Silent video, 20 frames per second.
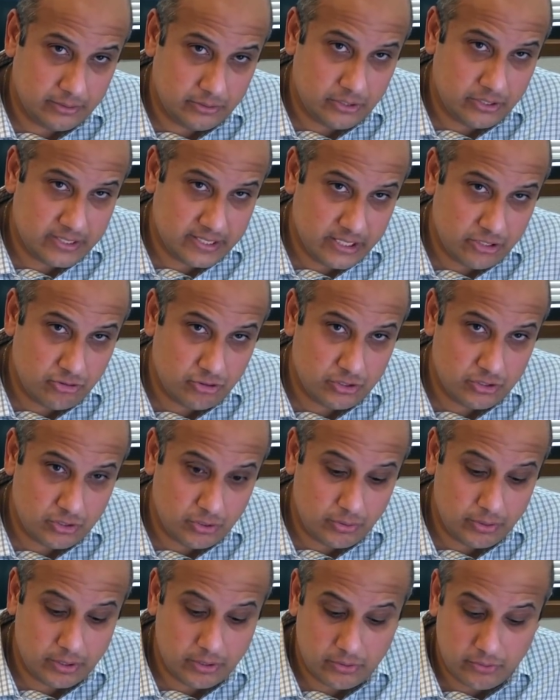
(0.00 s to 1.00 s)
translation is
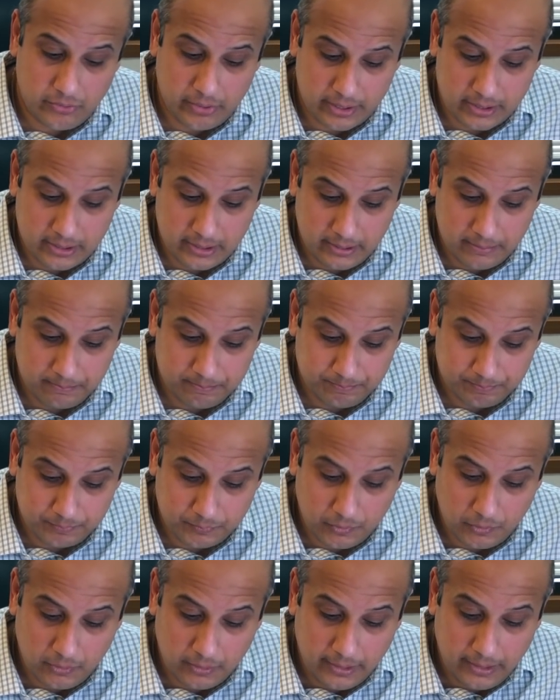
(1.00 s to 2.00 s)
going correctly.
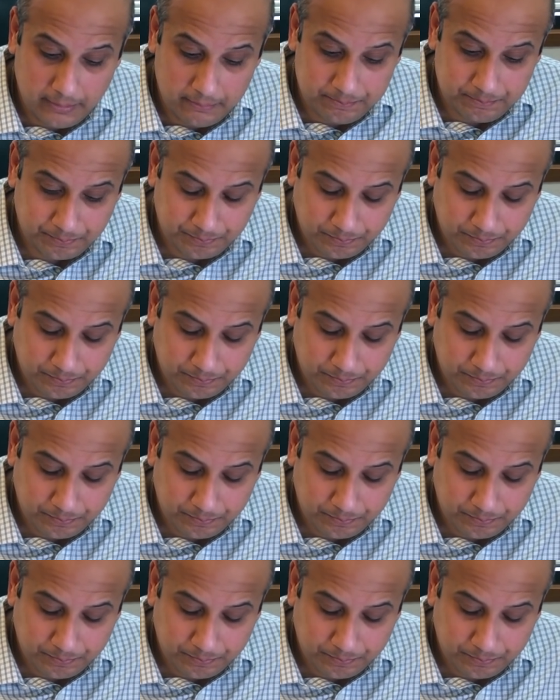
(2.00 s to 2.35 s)
Okay.